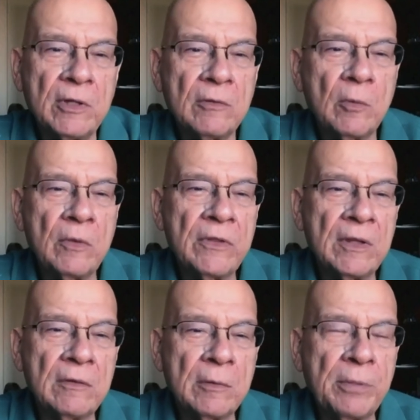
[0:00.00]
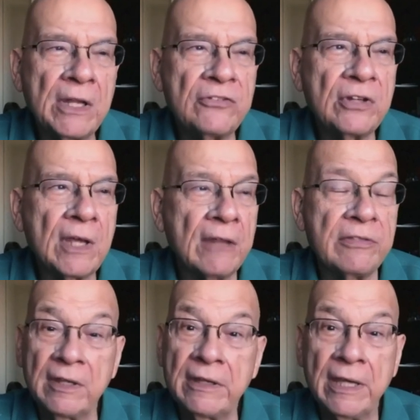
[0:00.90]
I mean, the place
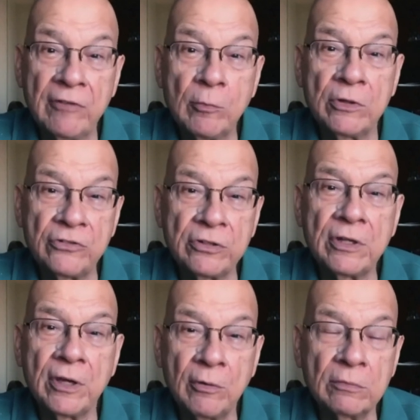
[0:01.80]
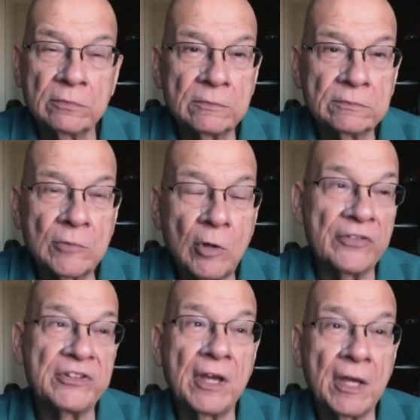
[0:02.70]
I think everyone should go
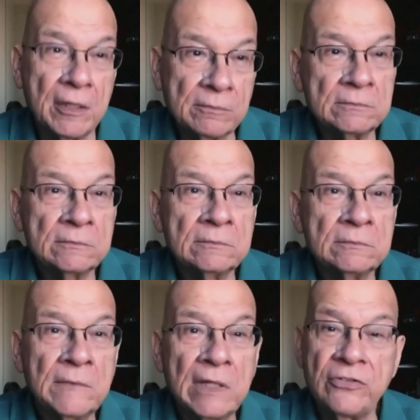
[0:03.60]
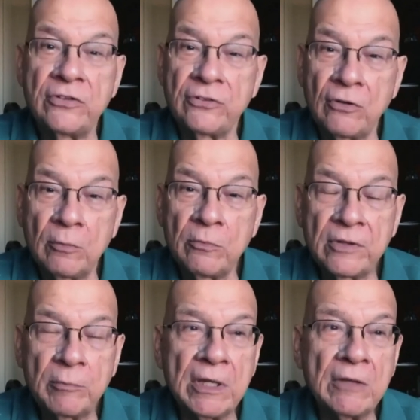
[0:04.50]
all the time is the
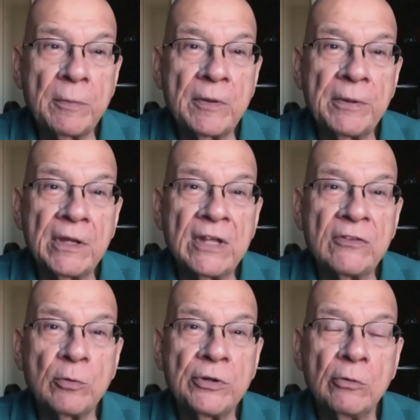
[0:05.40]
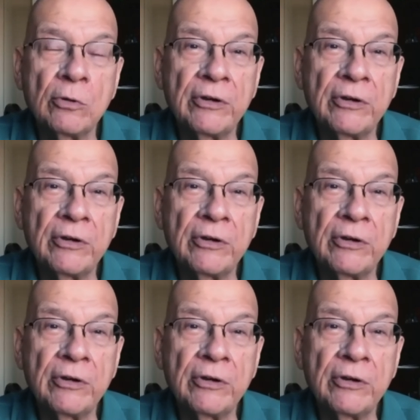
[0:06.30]
Psalms. I mean, it's the place that's